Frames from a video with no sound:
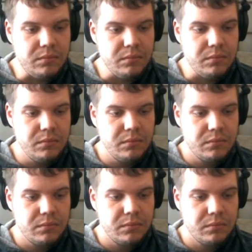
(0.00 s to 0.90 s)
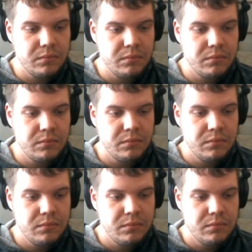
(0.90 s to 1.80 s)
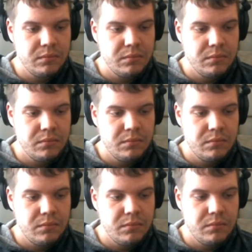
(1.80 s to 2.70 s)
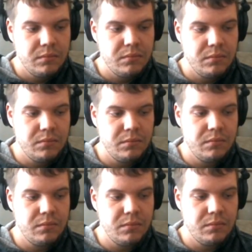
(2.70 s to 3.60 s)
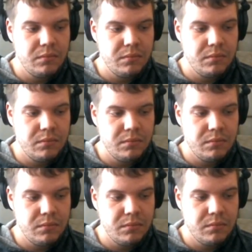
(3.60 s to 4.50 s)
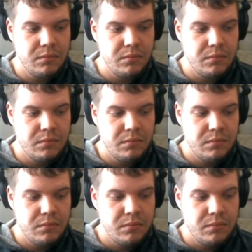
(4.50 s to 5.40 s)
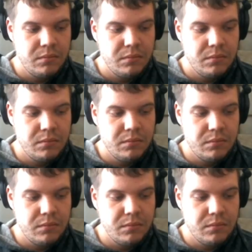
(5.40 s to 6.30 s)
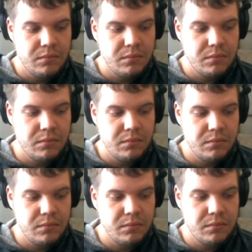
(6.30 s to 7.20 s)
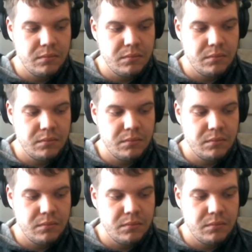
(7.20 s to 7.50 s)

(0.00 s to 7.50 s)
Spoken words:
(silent)